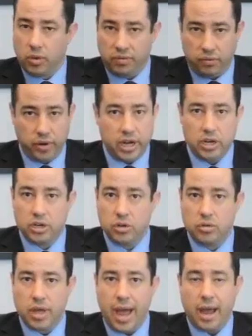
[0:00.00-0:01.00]
were free to
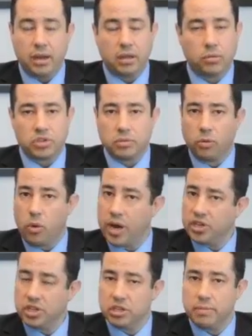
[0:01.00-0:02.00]
do that. There were some
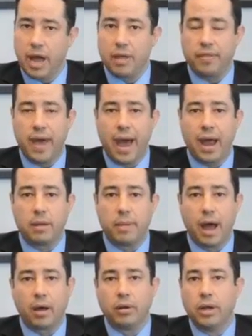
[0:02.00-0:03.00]
questions about that,
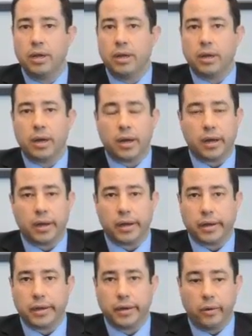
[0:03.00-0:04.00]
about
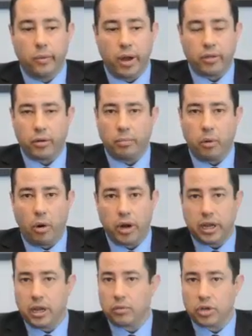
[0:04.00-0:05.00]
whether a
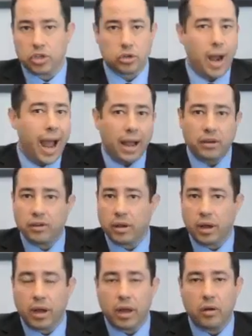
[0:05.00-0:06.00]
party can retract
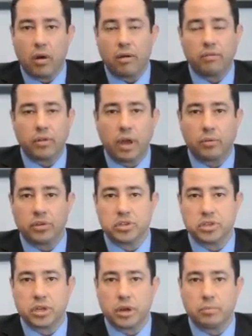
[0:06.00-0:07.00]
an offer that
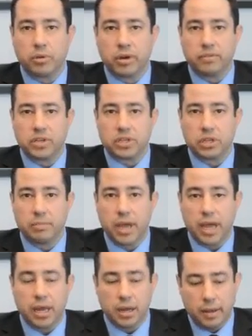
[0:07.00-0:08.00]
was previously
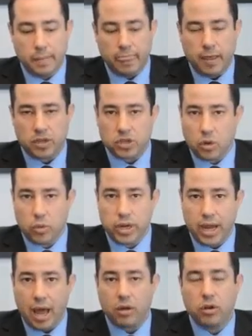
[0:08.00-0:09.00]
made, and so we
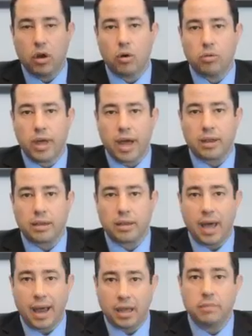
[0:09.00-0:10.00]
now know that
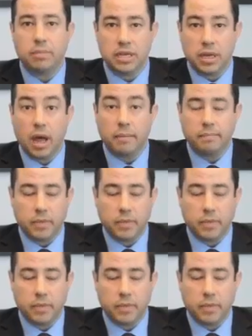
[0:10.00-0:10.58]
that can be done.